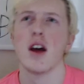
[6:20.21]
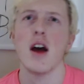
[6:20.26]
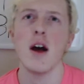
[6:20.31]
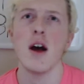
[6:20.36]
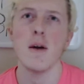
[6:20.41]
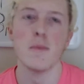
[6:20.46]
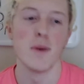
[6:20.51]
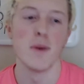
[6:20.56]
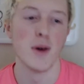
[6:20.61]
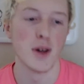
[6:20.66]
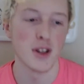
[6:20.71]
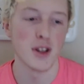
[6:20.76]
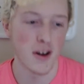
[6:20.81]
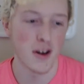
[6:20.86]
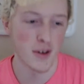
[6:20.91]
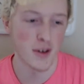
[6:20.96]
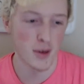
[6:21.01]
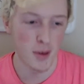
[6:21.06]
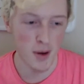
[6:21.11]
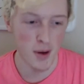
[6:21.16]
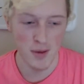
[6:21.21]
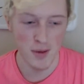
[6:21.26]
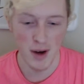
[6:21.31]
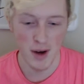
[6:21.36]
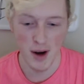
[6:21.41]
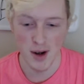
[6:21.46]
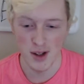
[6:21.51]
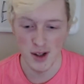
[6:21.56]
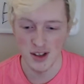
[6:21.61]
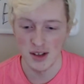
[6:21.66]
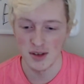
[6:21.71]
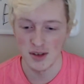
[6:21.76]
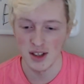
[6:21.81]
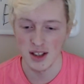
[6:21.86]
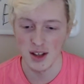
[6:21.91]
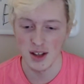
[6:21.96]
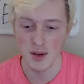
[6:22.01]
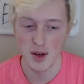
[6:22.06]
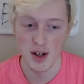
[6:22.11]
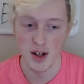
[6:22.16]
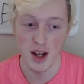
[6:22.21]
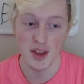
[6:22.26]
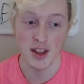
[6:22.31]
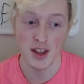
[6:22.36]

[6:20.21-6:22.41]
pulling off 24 hour streams like they were nothing.